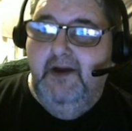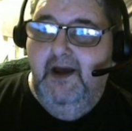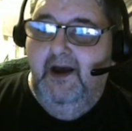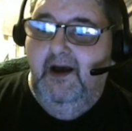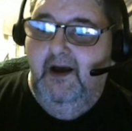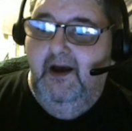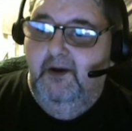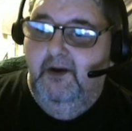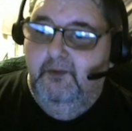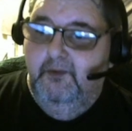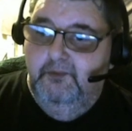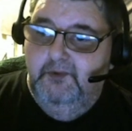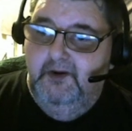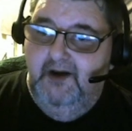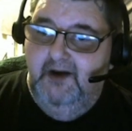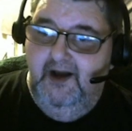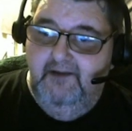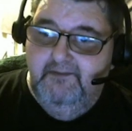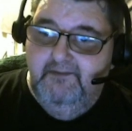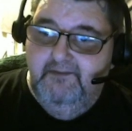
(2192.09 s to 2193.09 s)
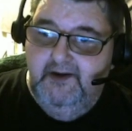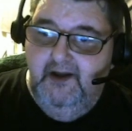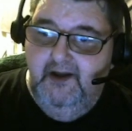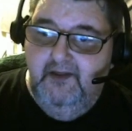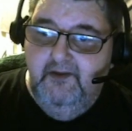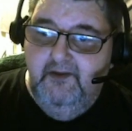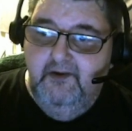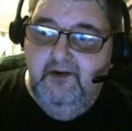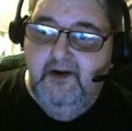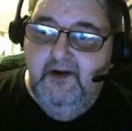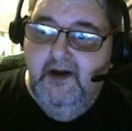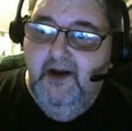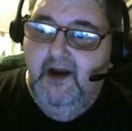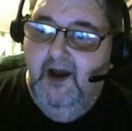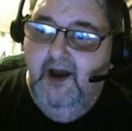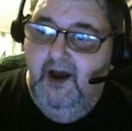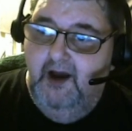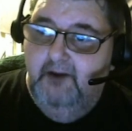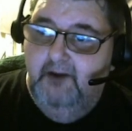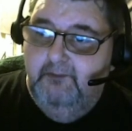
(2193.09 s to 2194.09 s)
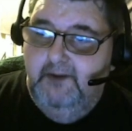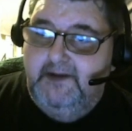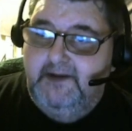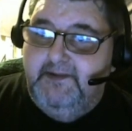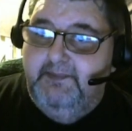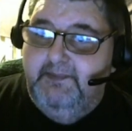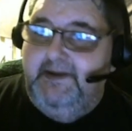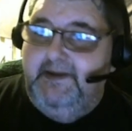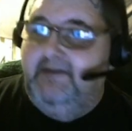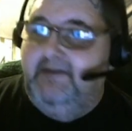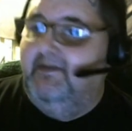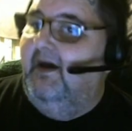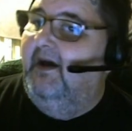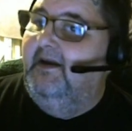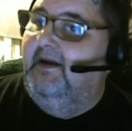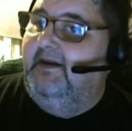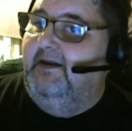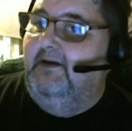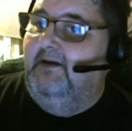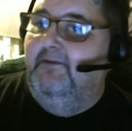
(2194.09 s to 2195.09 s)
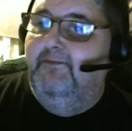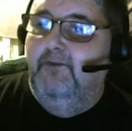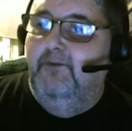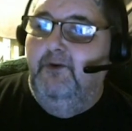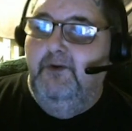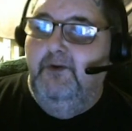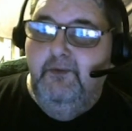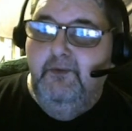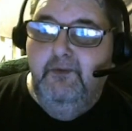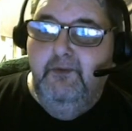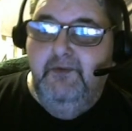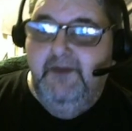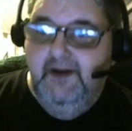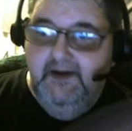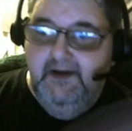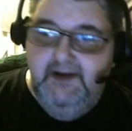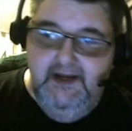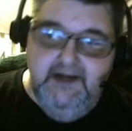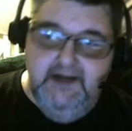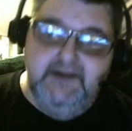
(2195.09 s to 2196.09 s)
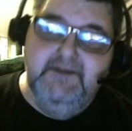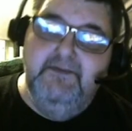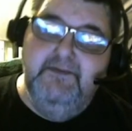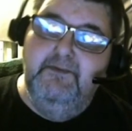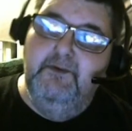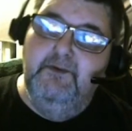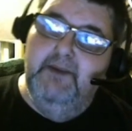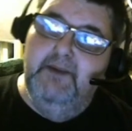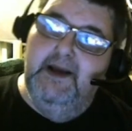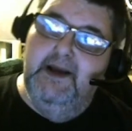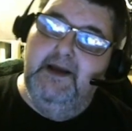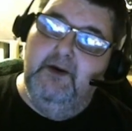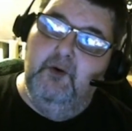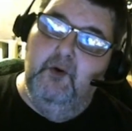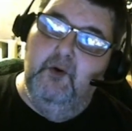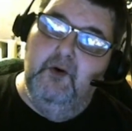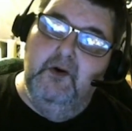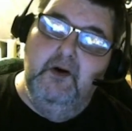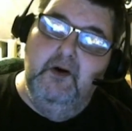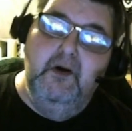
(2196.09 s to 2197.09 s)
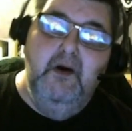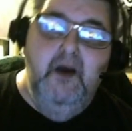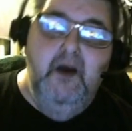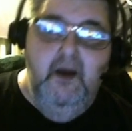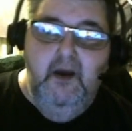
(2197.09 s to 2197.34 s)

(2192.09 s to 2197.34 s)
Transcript: We'll have another recipes idea for you the next food bank order,